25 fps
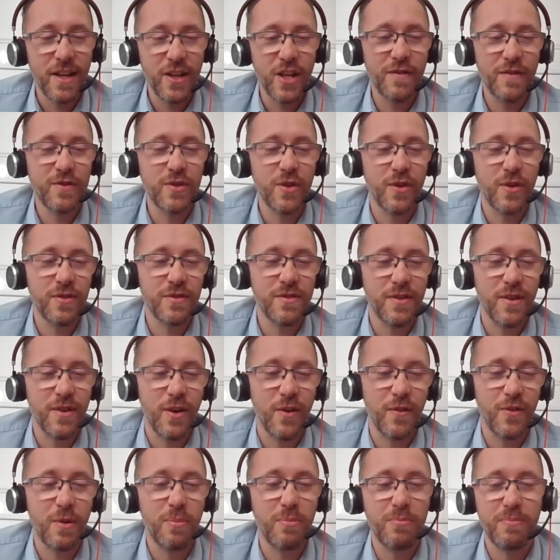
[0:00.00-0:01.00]
you've done
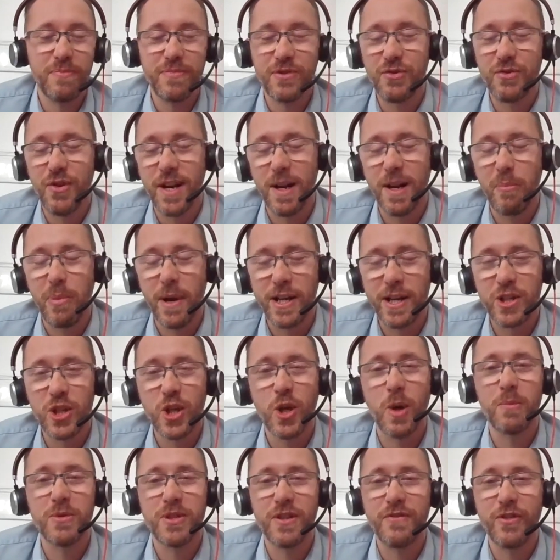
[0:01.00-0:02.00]
on the training pitch
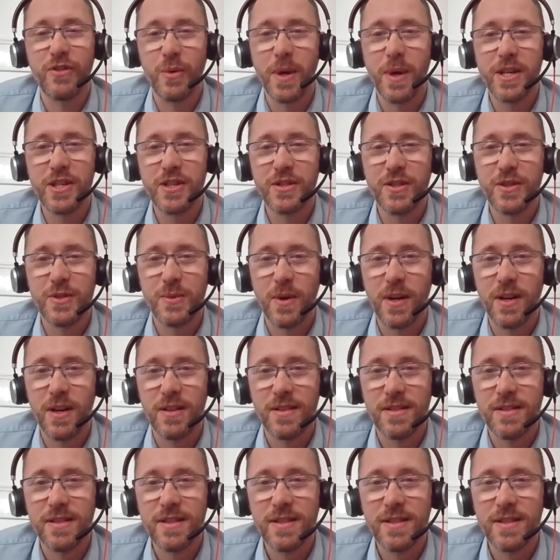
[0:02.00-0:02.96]
come to fruition as well?